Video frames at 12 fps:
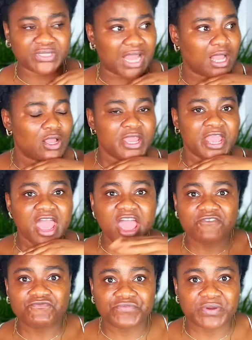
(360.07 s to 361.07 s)
that
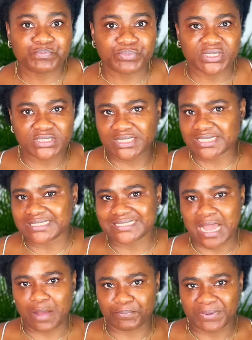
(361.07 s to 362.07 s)
everybody is
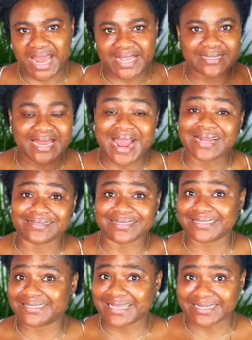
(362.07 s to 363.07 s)
applying at the
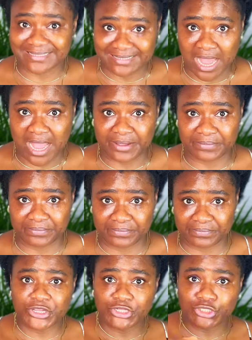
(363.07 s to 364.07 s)
same time.
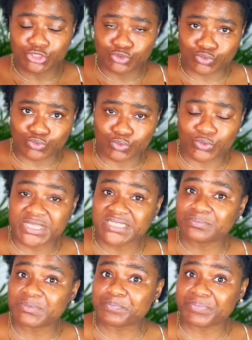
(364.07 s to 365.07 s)
All you need to do
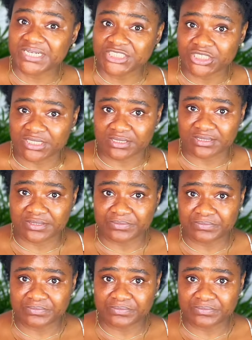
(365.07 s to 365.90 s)
is be patient.